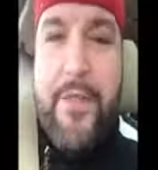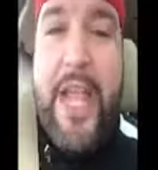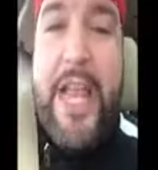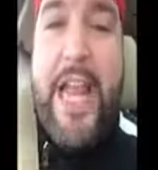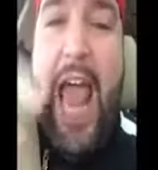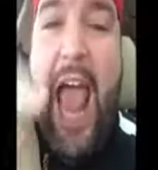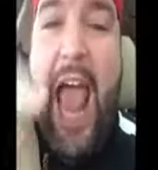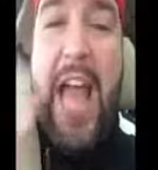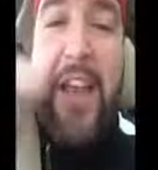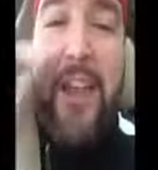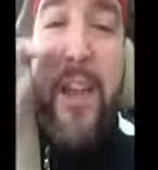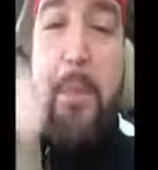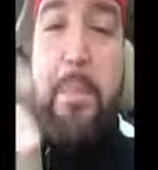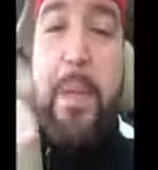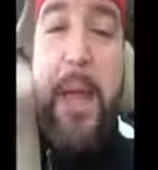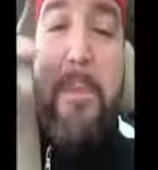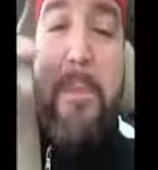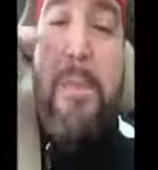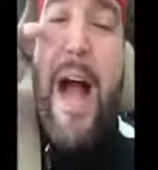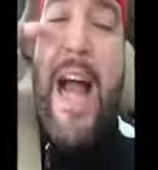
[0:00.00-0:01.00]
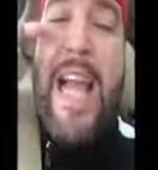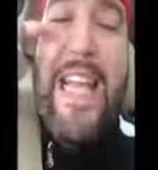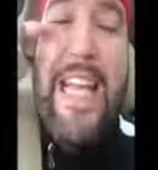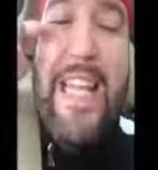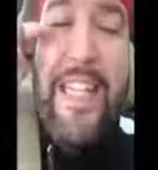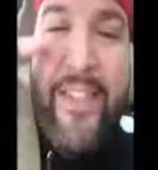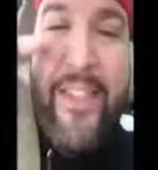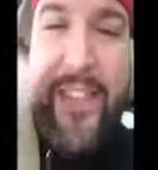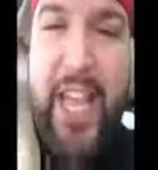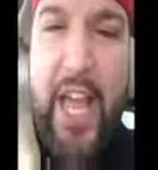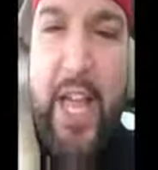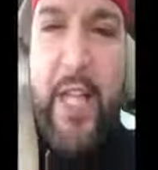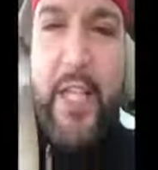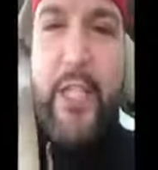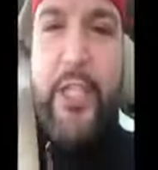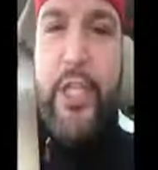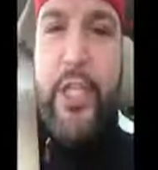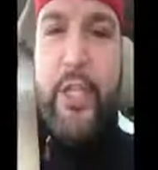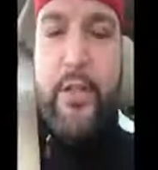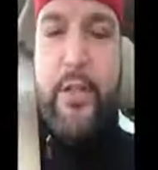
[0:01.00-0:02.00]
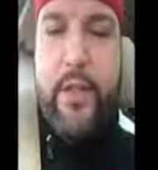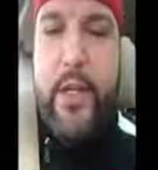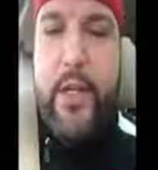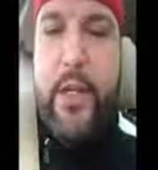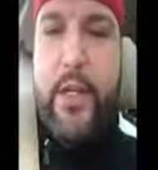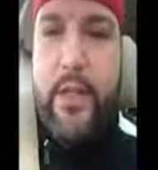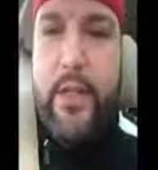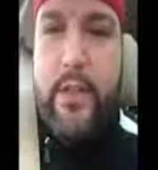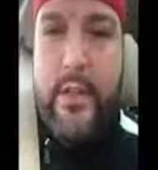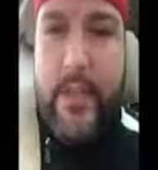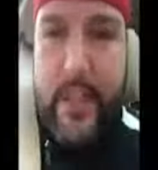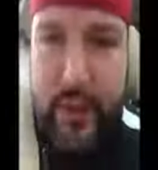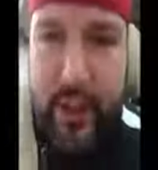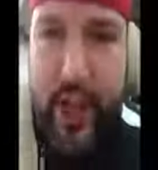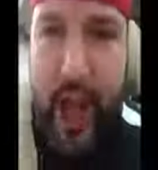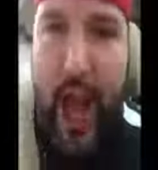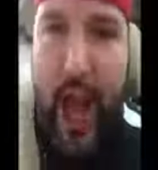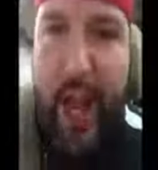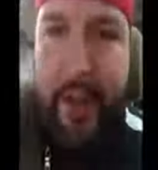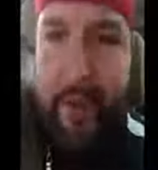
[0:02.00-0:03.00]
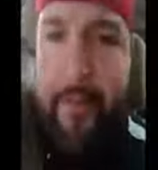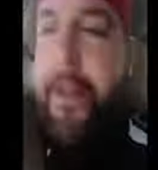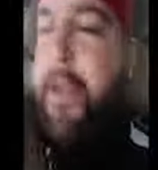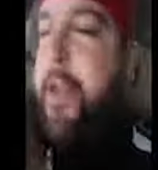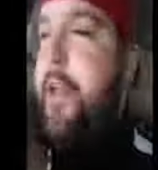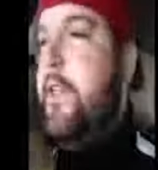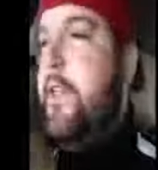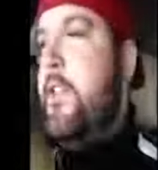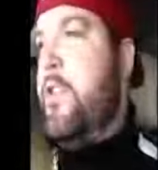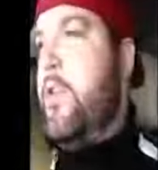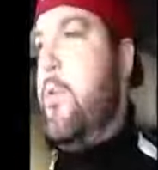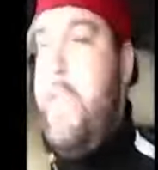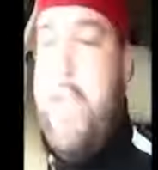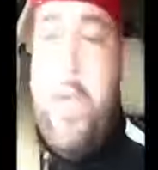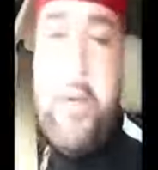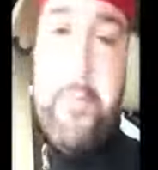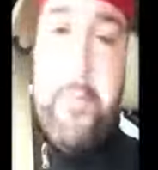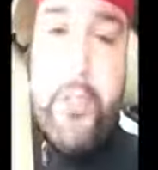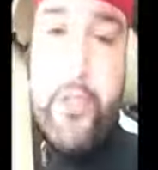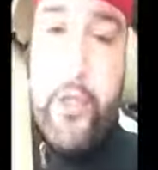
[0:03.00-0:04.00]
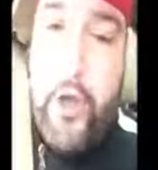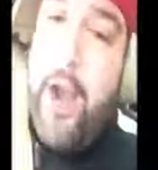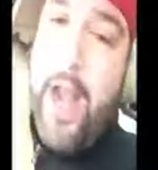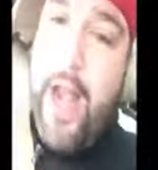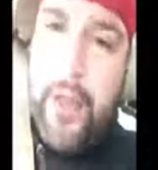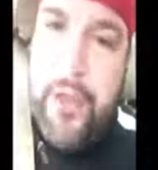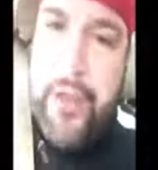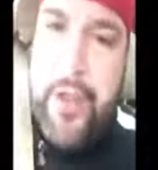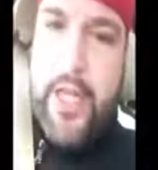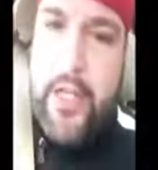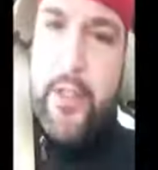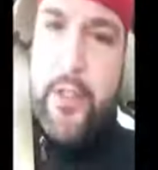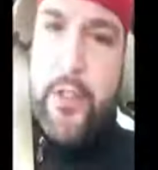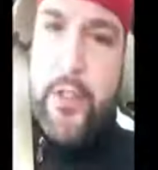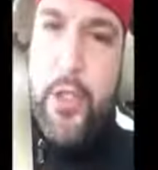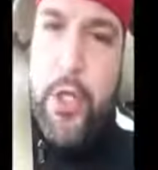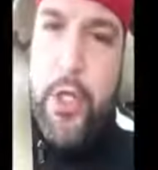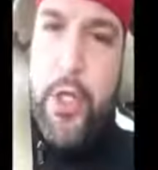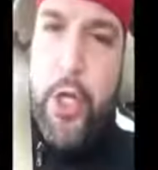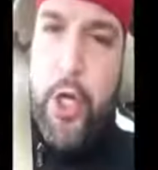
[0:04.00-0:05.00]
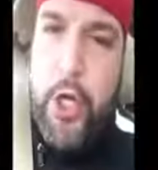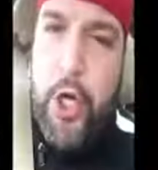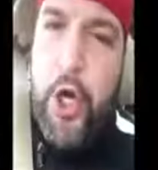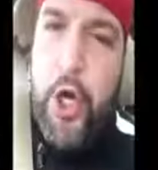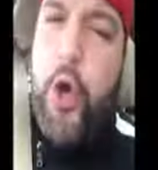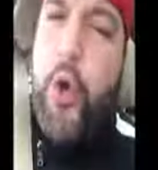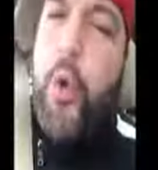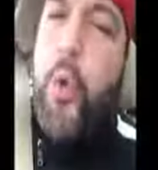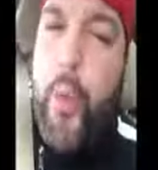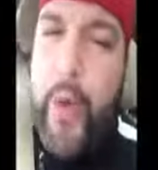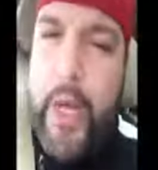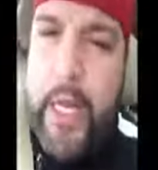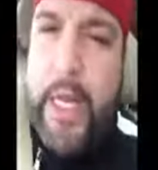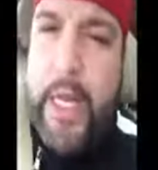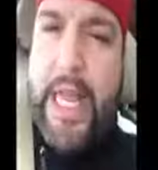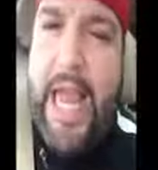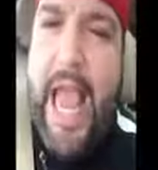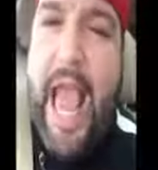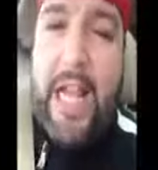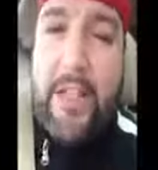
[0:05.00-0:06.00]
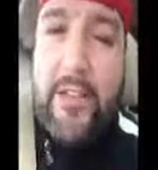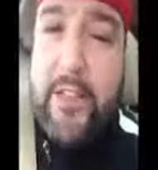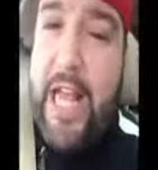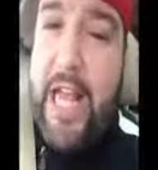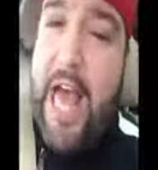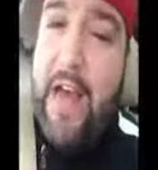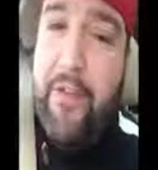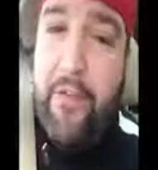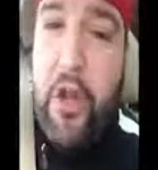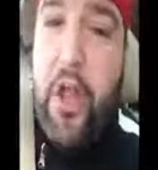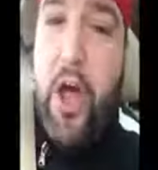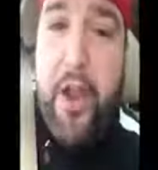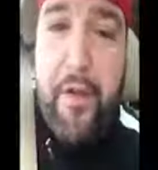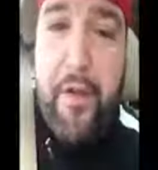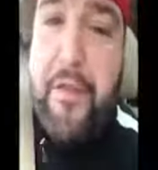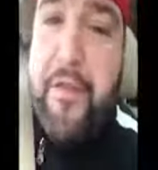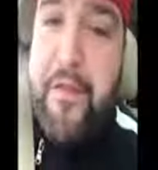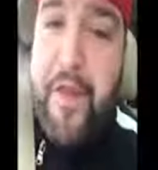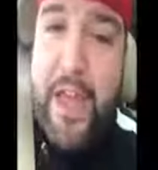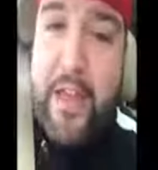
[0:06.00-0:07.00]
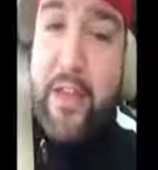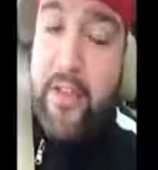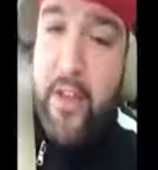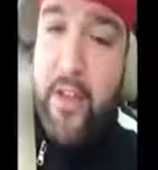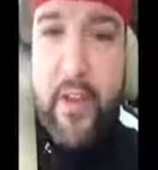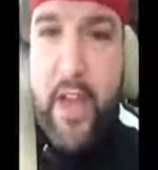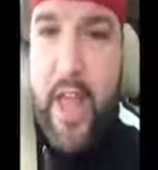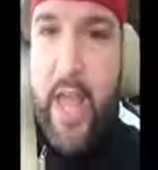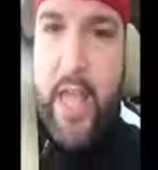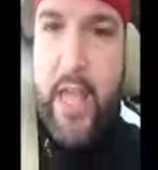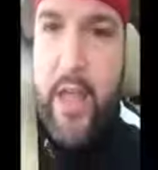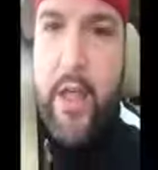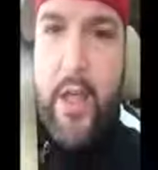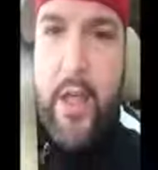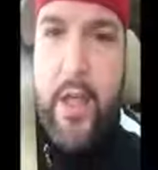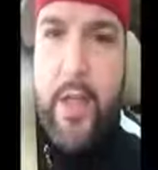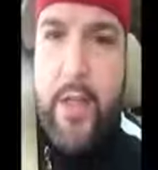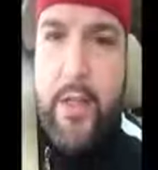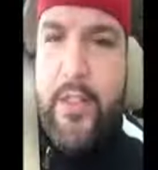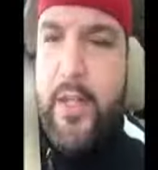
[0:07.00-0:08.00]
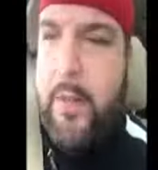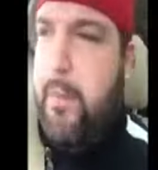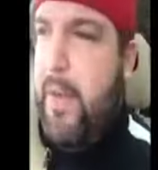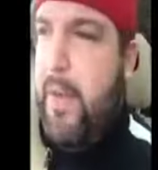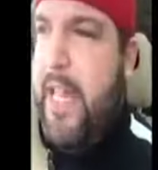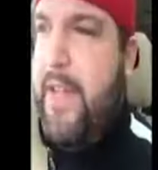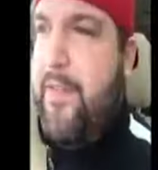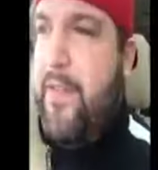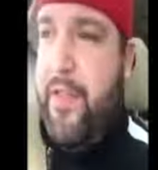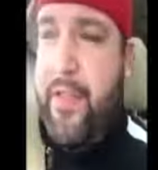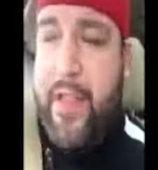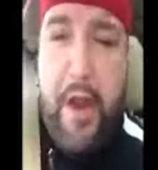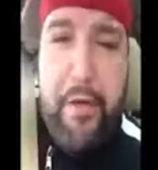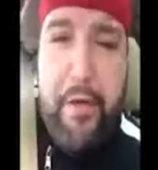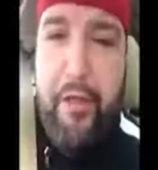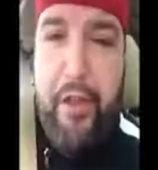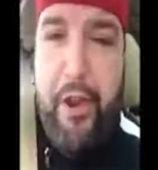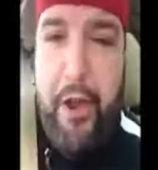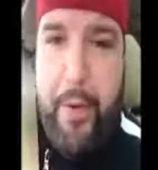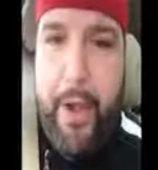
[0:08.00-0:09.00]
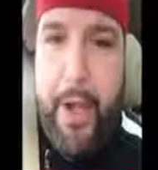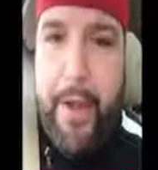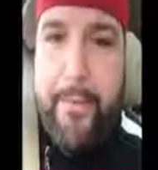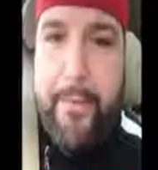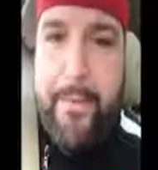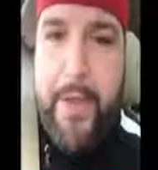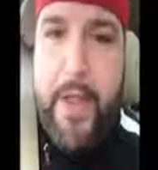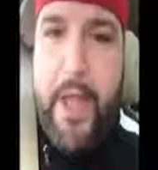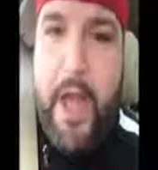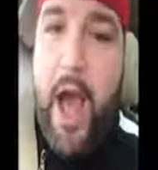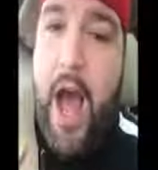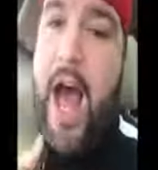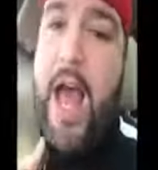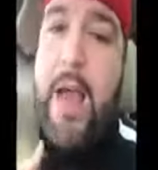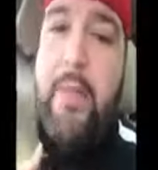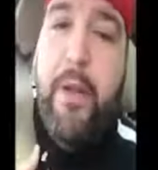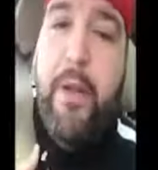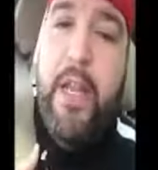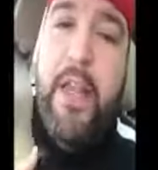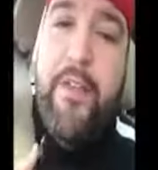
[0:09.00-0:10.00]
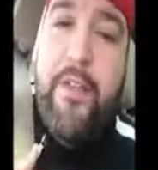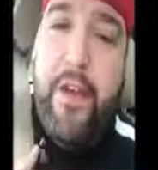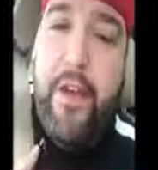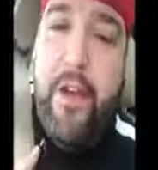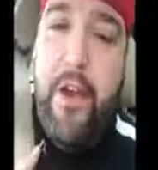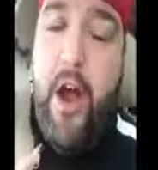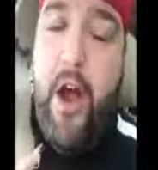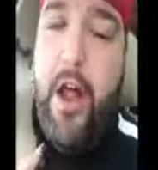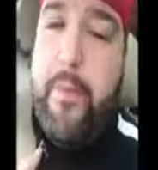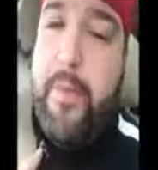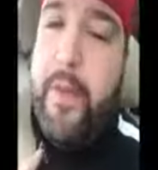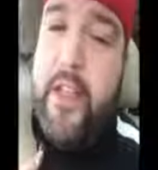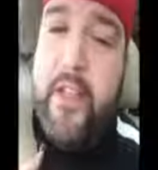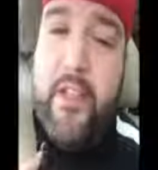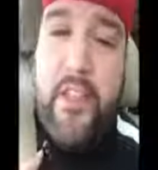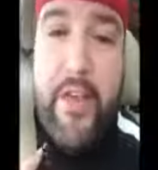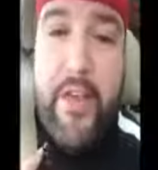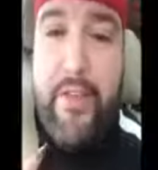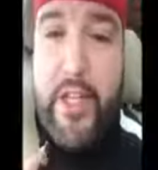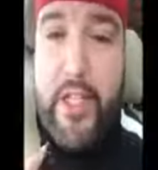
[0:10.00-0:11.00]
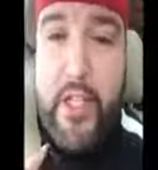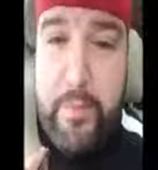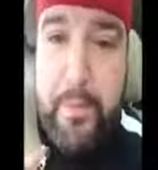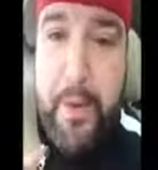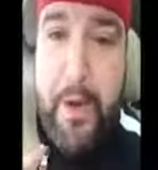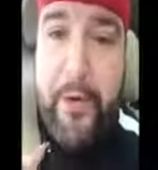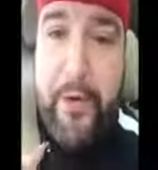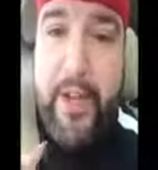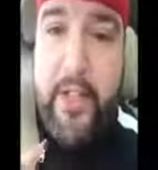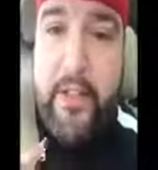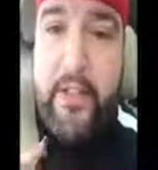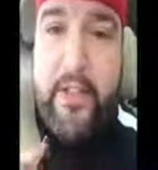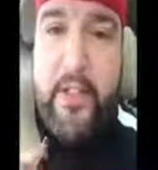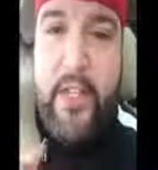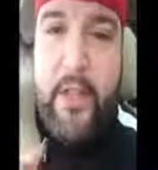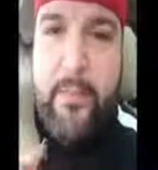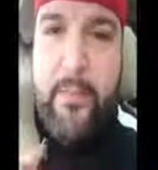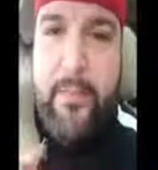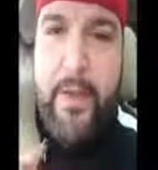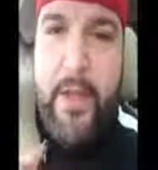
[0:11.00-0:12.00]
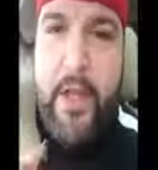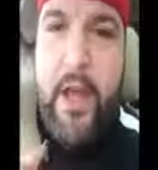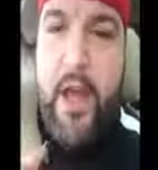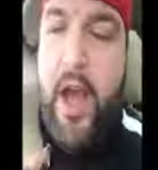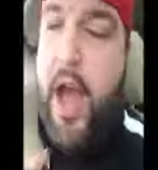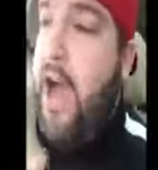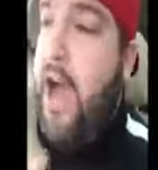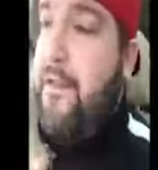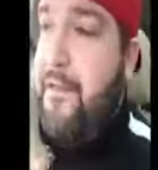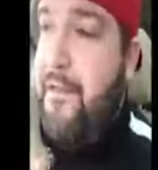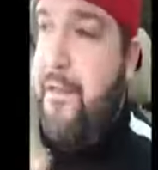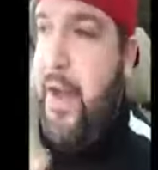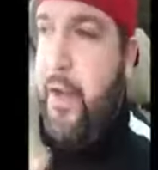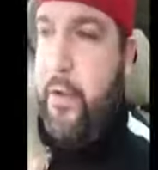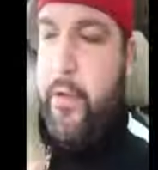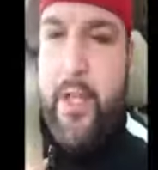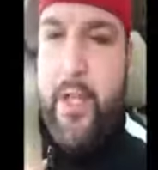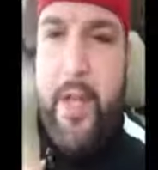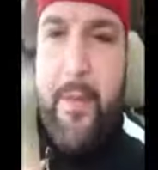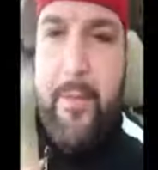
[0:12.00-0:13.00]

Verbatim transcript: It had to be by intelligent design. So, dear Mr. Atheist, who really has to have a lot of faith today to believe in their theory? I believe in God because I've experienced Him, I've felt